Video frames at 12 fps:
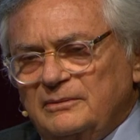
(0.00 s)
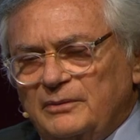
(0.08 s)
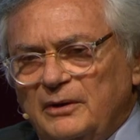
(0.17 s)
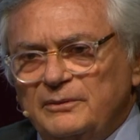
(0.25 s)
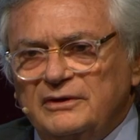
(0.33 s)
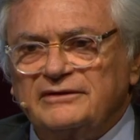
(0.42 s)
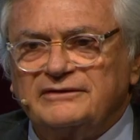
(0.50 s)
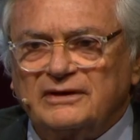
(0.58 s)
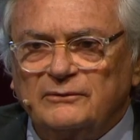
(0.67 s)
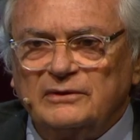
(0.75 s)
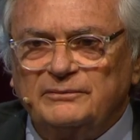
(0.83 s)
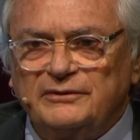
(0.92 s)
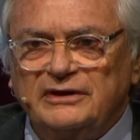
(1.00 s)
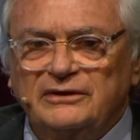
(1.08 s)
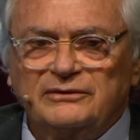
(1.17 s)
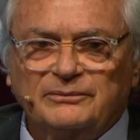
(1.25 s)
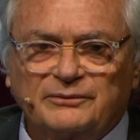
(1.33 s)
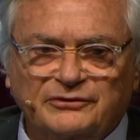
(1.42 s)
populist that will bring
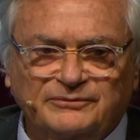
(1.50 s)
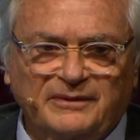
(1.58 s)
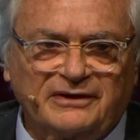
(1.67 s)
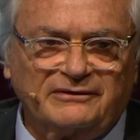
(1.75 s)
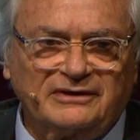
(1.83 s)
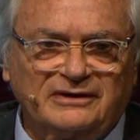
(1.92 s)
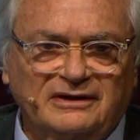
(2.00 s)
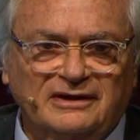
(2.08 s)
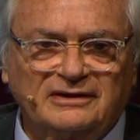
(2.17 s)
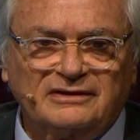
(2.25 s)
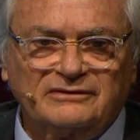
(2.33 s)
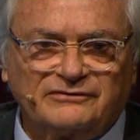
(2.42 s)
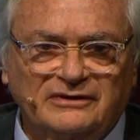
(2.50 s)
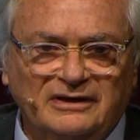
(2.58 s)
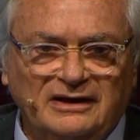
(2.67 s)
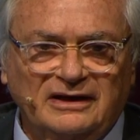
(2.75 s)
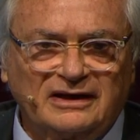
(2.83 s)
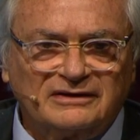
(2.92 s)
you prosperity and,
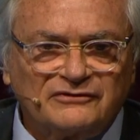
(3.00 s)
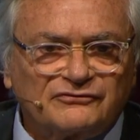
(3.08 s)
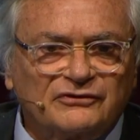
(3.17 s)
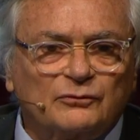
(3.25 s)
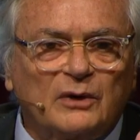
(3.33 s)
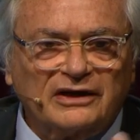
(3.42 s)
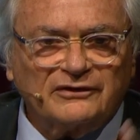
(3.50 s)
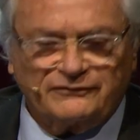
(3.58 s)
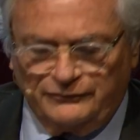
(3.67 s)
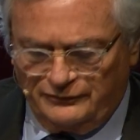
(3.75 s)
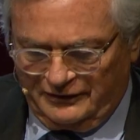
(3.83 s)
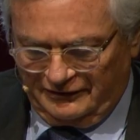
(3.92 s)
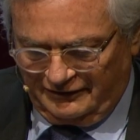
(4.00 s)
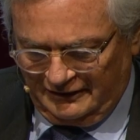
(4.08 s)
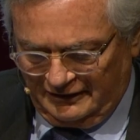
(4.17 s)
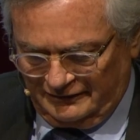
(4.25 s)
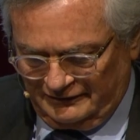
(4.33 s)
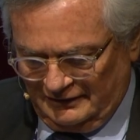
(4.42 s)
different, and a different way of doing
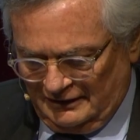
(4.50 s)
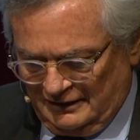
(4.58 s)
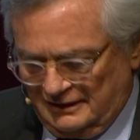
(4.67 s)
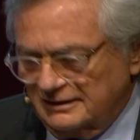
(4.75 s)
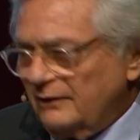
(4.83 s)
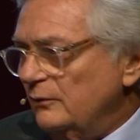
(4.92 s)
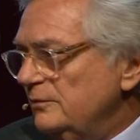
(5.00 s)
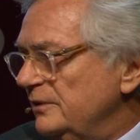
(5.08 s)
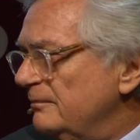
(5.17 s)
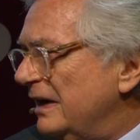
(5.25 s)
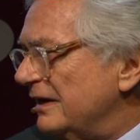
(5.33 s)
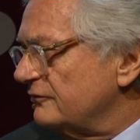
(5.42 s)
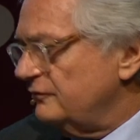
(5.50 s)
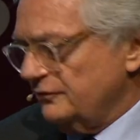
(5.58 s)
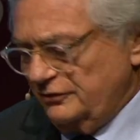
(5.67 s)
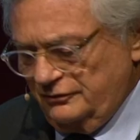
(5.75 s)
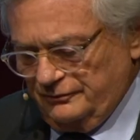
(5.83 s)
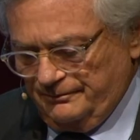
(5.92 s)
things that will be better
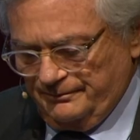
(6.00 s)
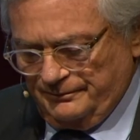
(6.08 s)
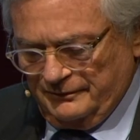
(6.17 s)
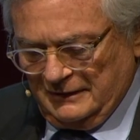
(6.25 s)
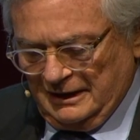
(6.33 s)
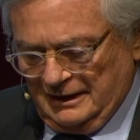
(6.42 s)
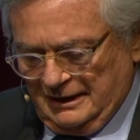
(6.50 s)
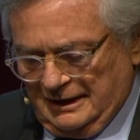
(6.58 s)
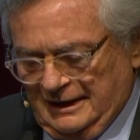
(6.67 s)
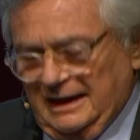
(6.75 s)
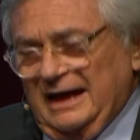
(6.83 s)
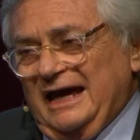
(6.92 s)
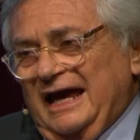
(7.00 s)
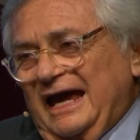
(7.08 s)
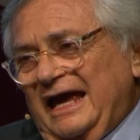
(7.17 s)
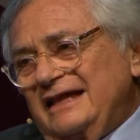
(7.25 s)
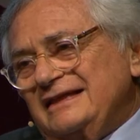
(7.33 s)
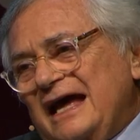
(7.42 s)
for you.
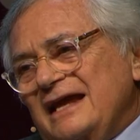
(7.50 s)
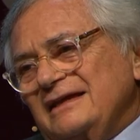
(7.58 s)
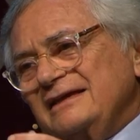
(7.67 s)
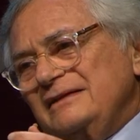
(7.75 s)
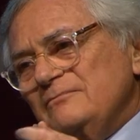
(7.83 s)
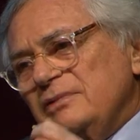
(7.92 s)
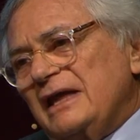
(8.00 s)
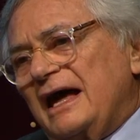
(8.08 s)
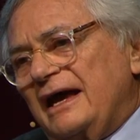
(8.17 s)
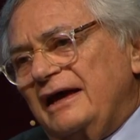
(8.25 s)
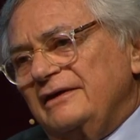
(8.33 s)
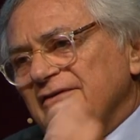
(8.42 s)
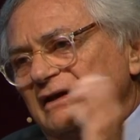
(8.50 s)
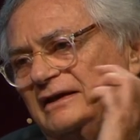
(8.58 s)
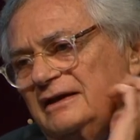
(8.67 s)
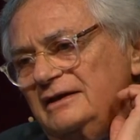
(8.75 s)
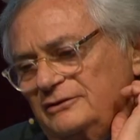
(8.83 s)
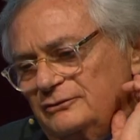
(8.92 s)
And that implies the
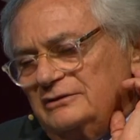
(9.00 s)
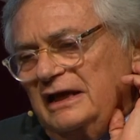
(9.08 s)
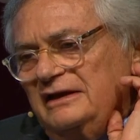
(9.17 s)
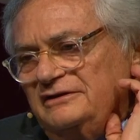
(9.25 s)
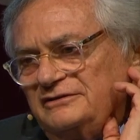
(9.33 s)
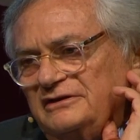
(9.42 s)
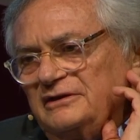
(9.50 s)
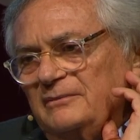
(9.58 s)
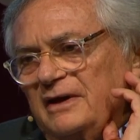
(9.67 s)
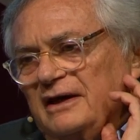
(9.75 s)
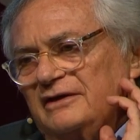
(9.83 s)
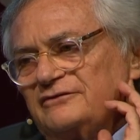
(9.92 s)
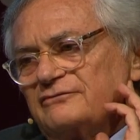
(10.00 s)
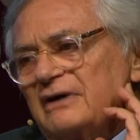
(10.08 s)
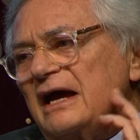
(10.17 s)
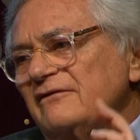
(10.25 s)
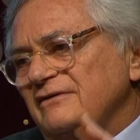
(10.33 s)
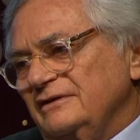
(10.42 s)
need to delegitimize
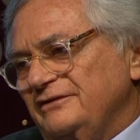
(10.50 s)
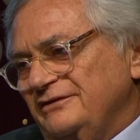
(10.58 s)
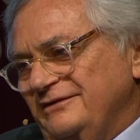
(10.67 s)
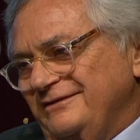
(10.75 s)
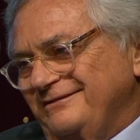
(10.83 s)
rivals